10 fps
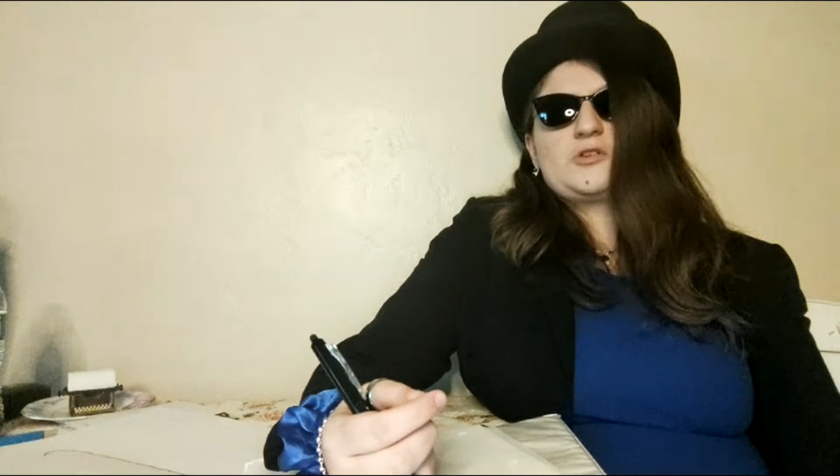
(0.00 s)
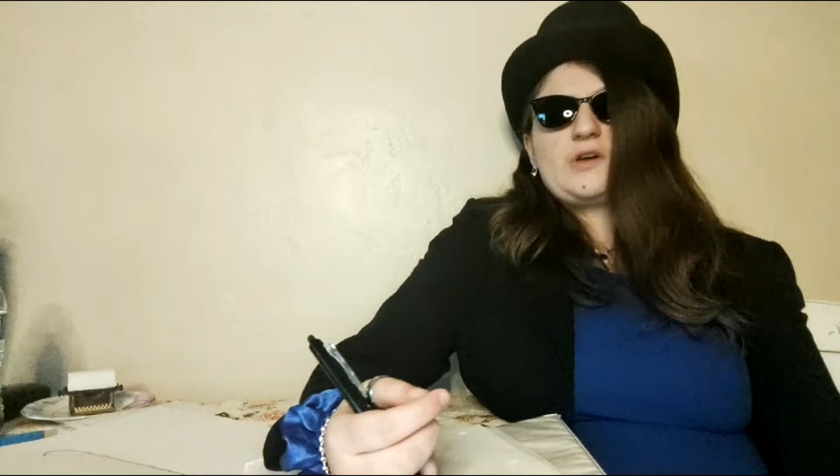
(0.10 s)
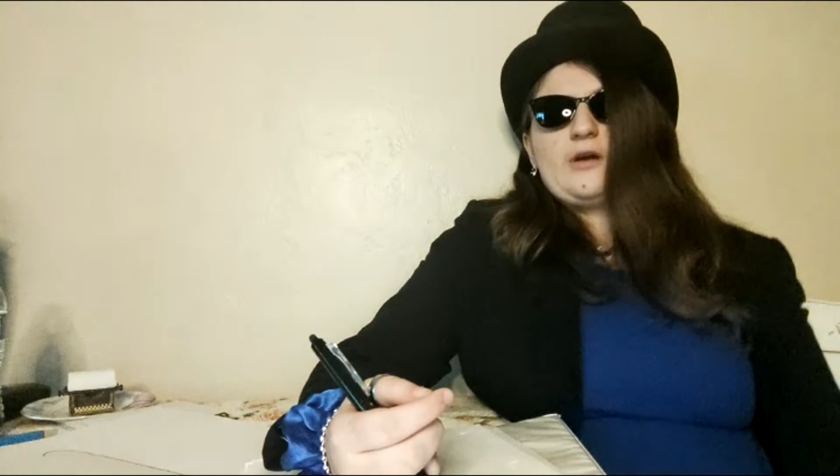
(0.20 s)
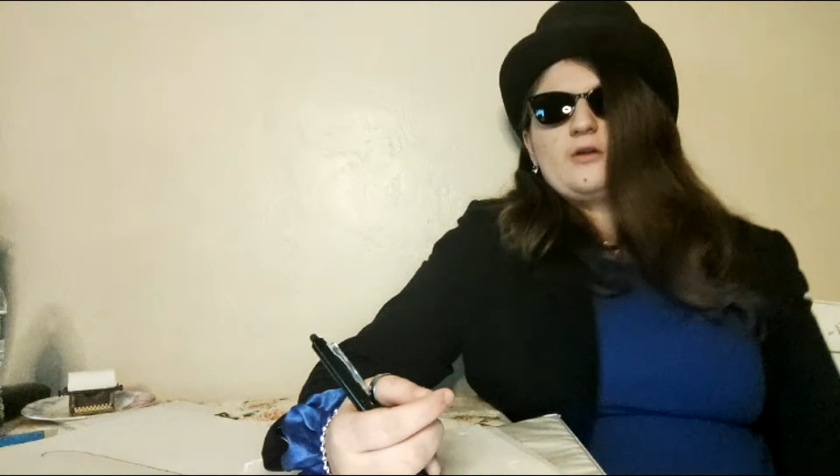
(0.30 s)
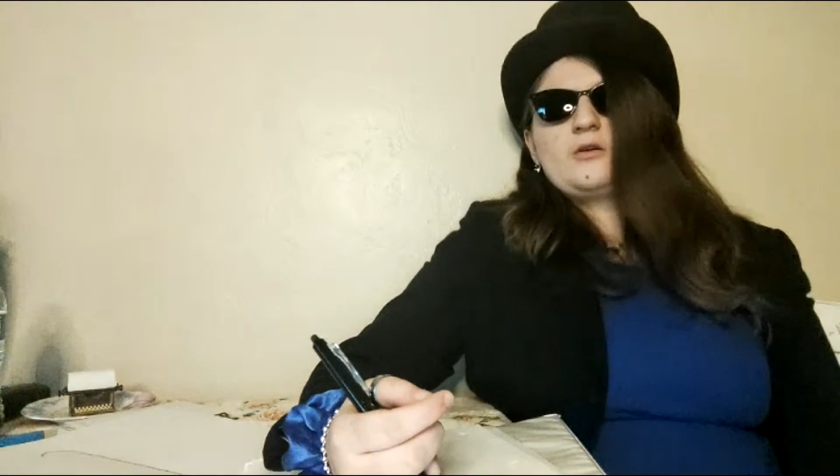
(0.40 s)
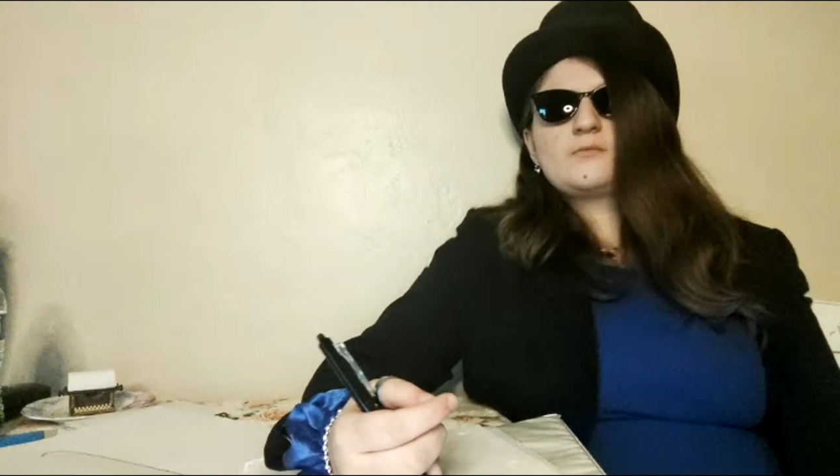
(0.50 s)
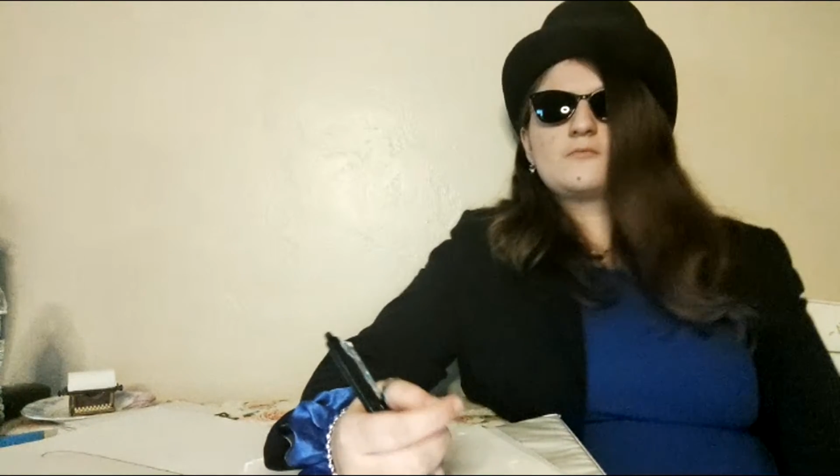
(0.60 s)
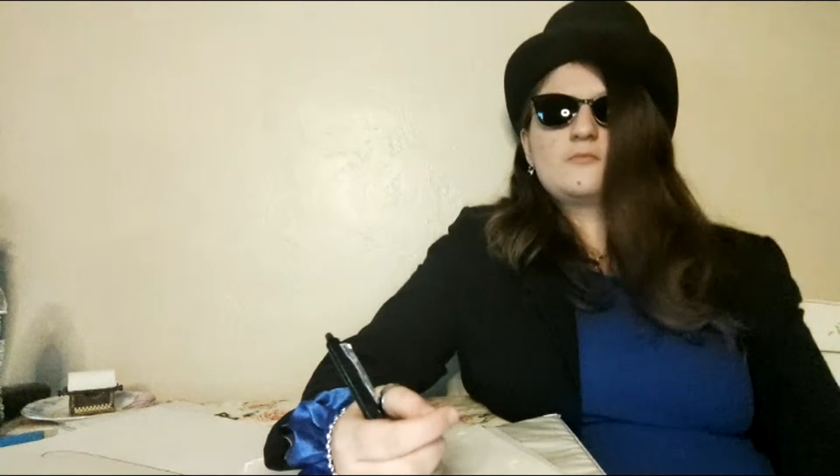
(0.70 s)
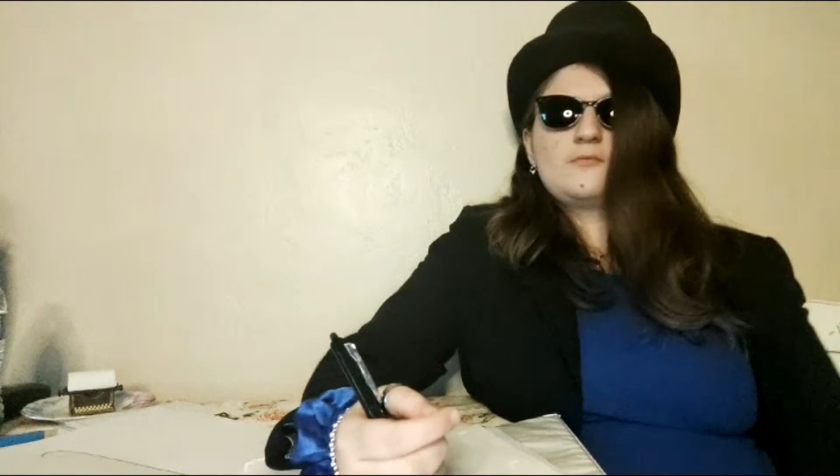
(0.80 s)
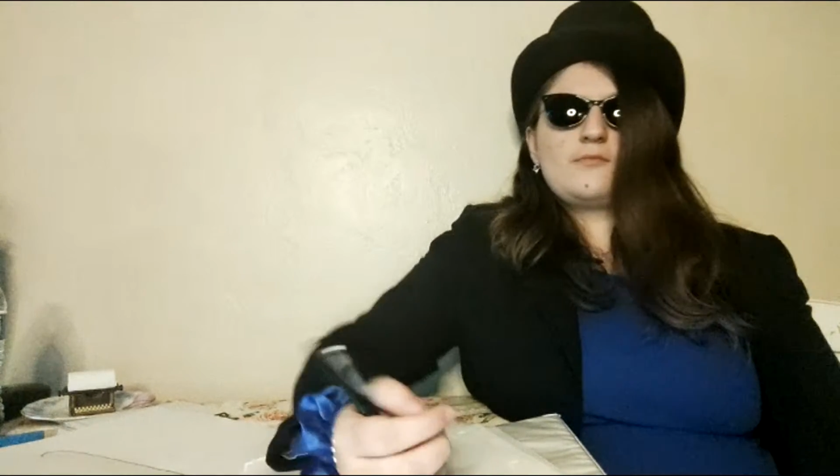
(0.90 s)
tired.
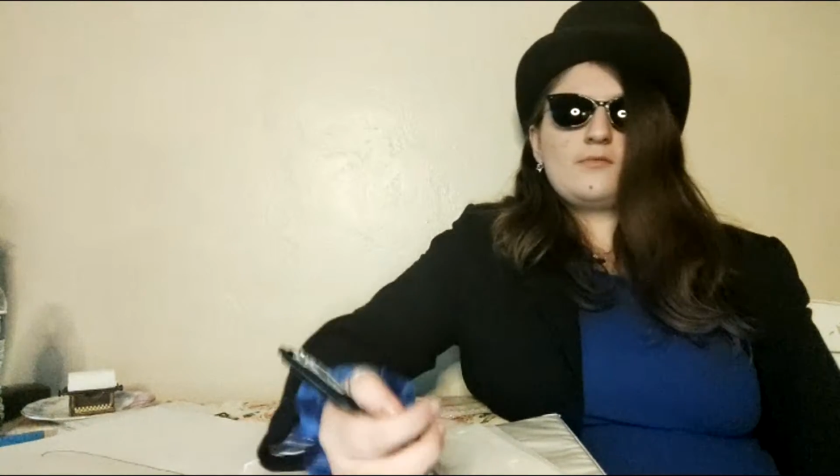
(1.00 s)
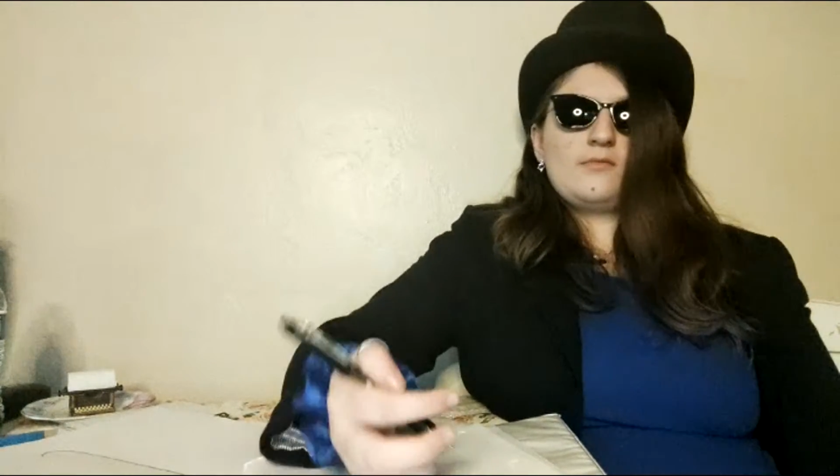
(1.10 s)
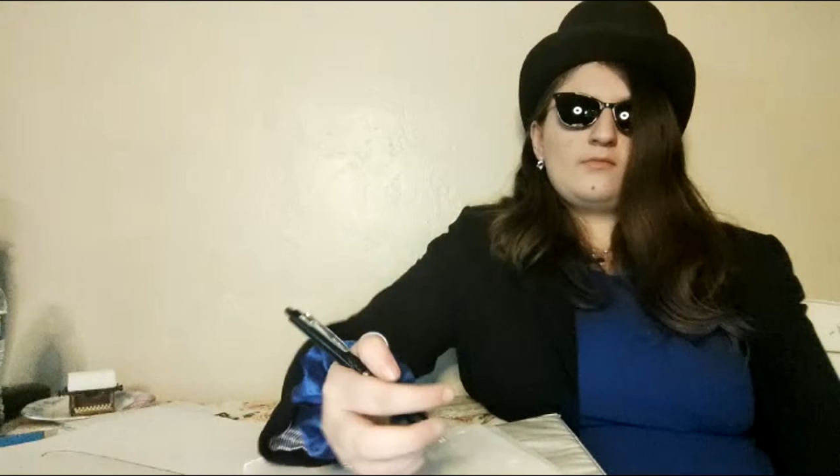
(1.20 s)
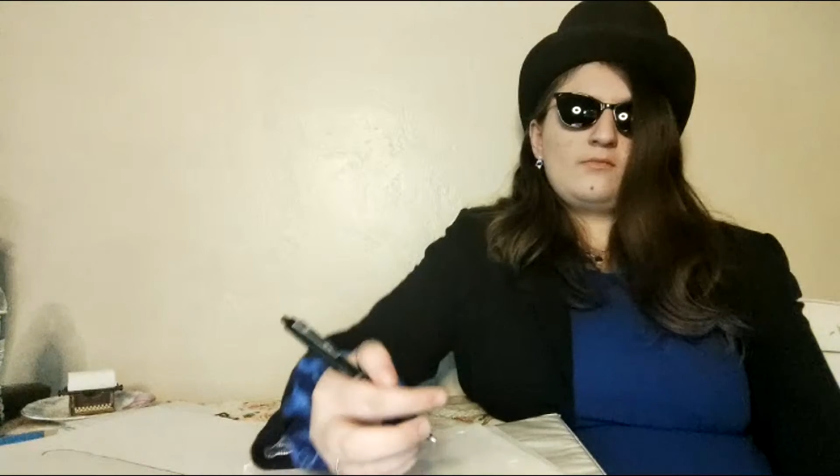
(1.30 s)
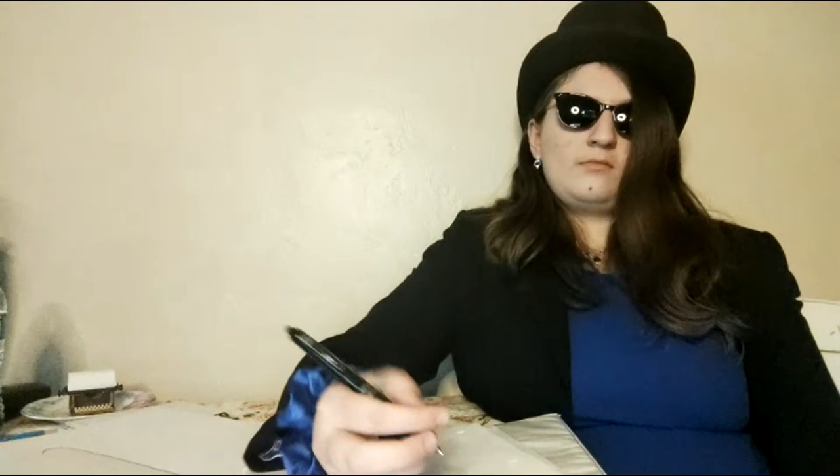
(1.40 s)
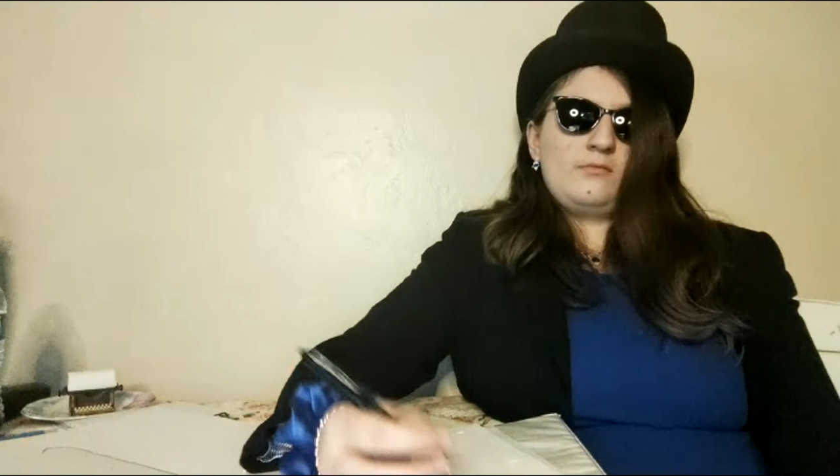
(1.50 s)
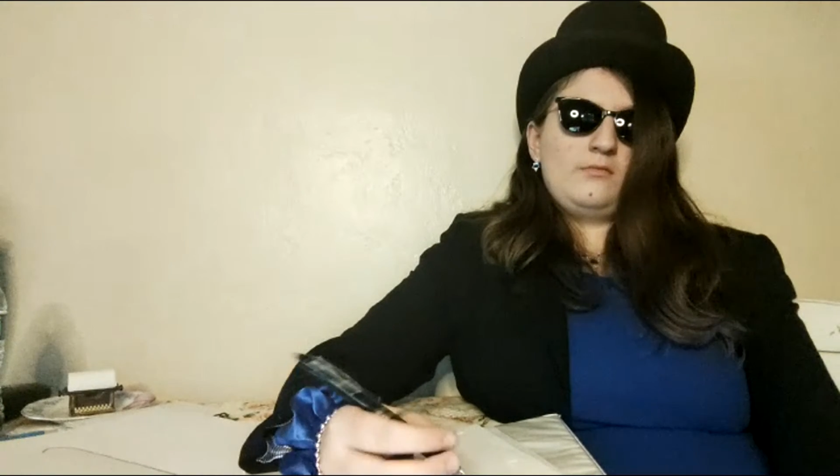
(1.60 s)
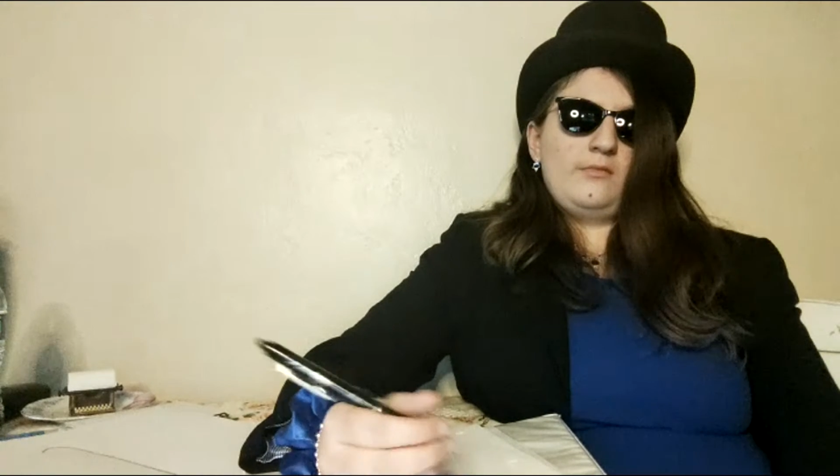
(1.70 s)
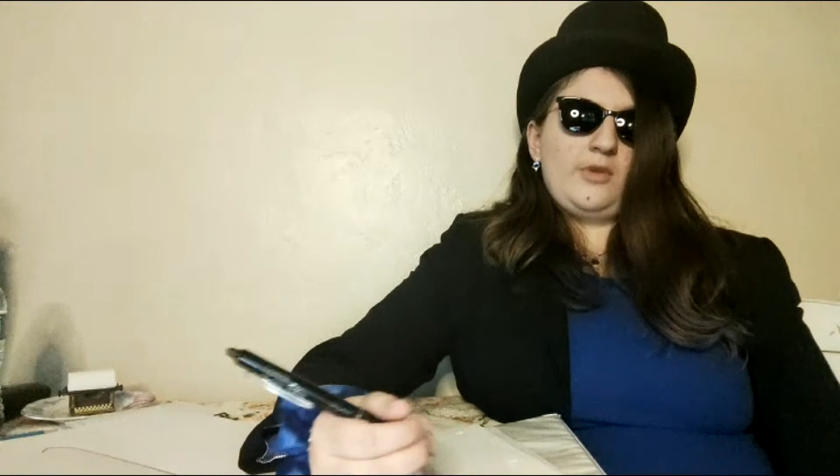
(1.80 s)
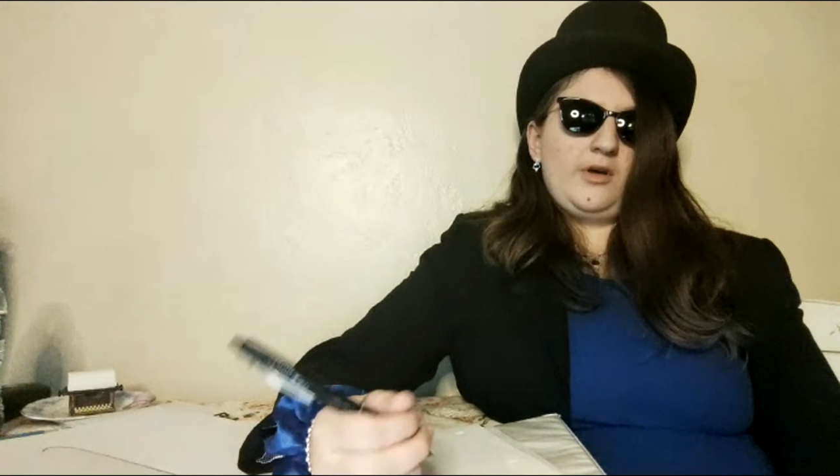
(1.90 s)

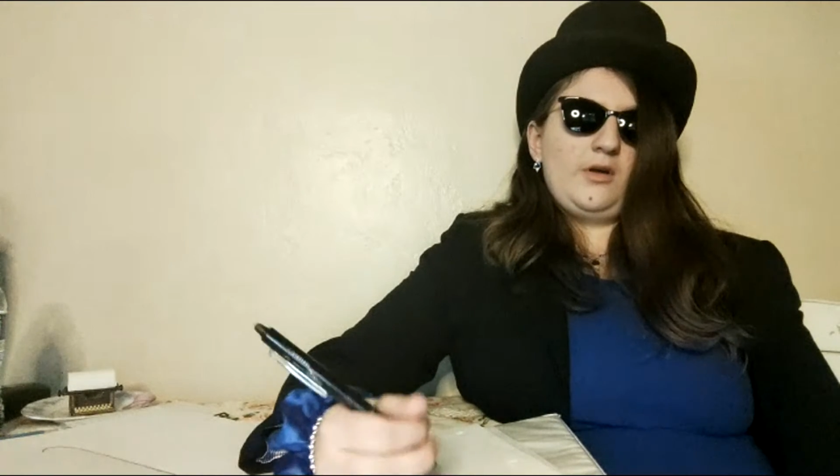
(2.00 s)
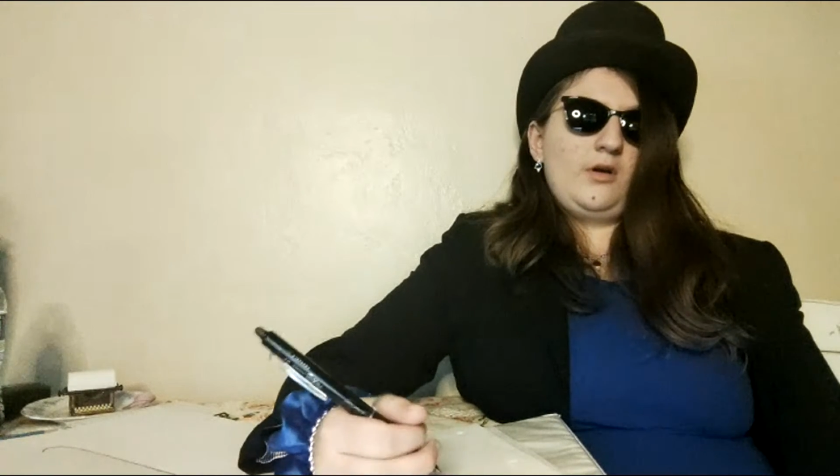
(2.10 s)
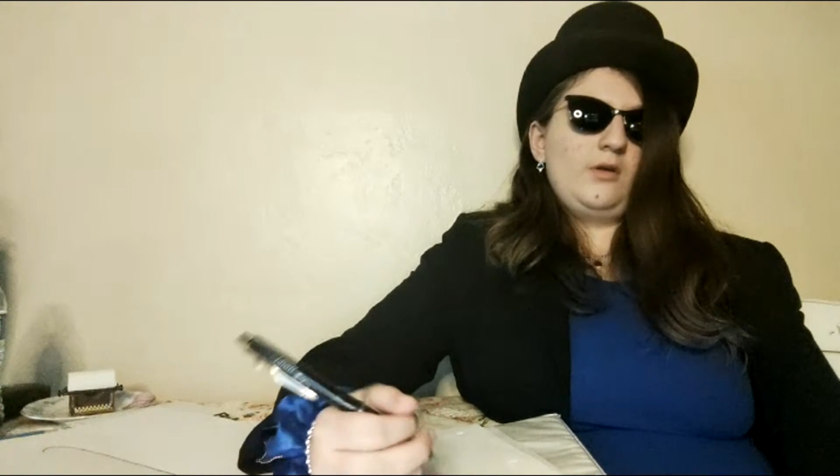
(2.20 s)
But,